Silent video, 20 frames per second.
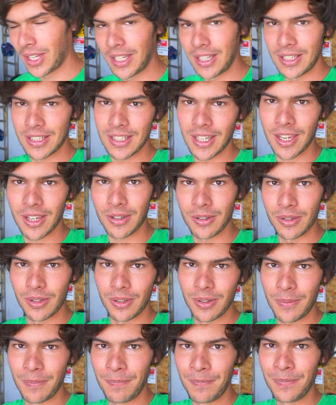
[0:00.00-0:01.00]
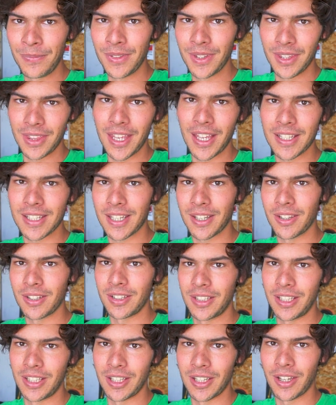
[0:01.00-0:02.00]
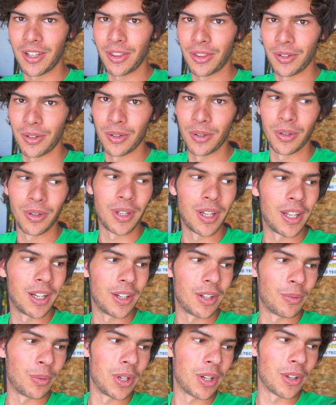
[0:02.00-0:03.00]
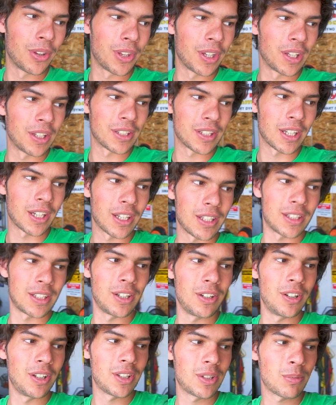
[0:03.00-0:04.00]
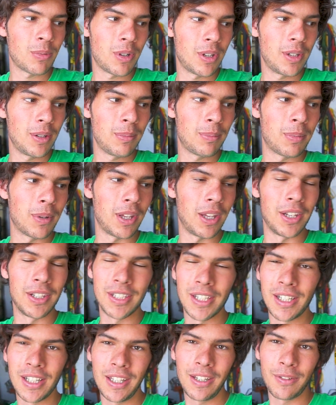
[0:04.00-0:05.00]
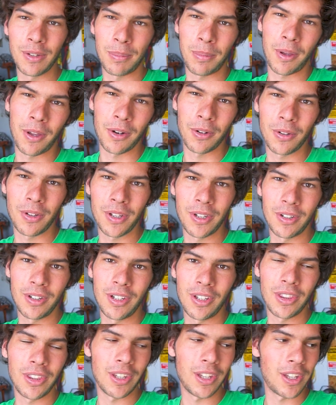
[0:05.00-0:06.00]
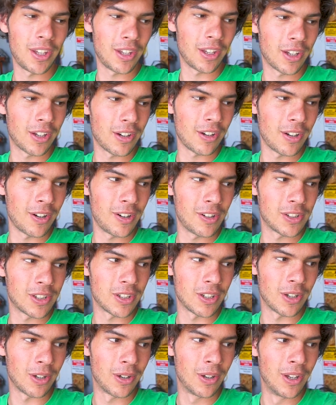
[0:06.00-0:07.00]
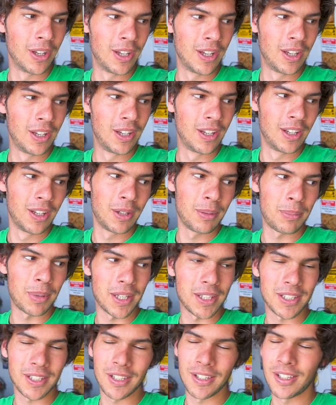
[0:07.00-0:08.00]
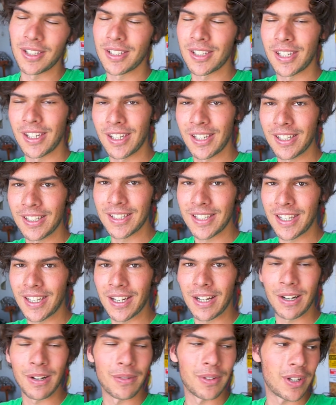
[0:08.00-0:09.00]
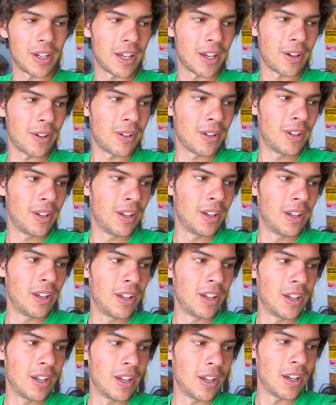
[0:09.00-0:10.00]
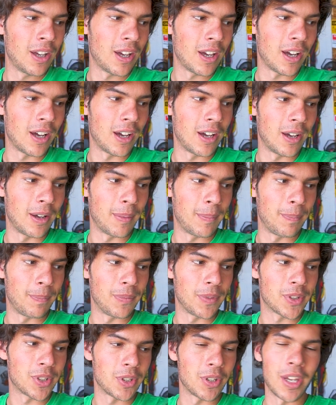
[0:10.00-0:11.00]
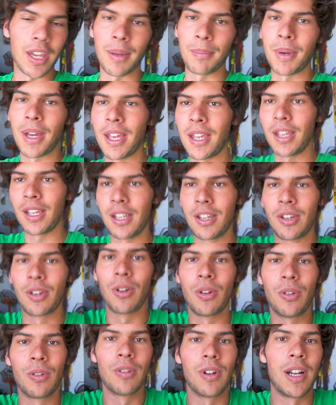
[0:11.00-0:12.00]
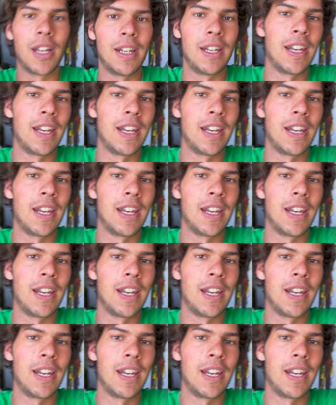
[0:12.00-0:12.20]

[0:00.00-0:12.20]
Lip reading: heat cycle, that's how the leak got through. And we don't think it's like a serious one, but it did leave a puddle underneath the car, so best to just like take care of it now. So yeah, my goal right